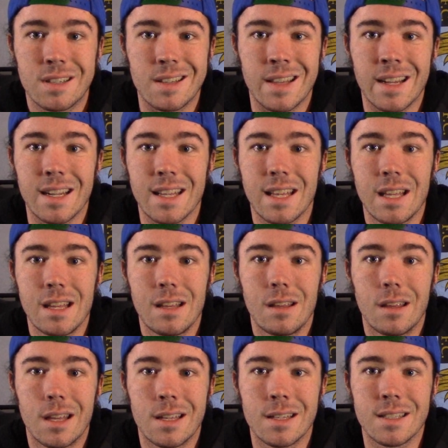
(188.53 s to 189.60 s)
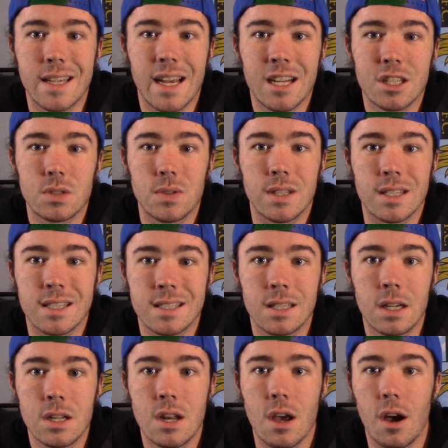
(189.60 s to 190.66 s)
that he is actually the
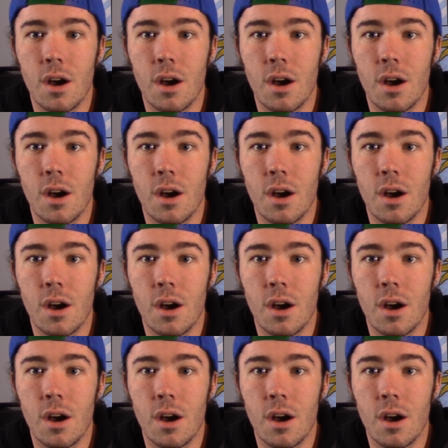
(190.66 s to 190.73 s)
son